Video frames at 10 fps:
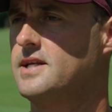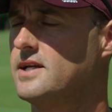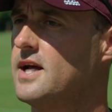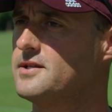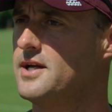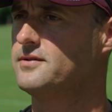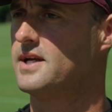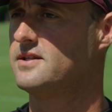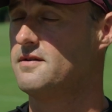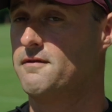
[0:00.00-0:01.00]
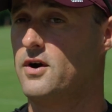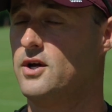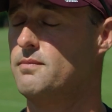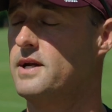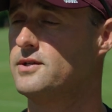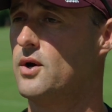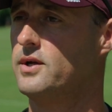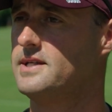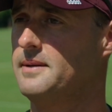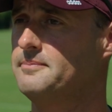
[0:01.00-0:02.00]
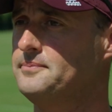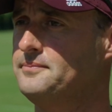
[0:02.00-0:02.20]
test ourselves against a very good Minnesota team.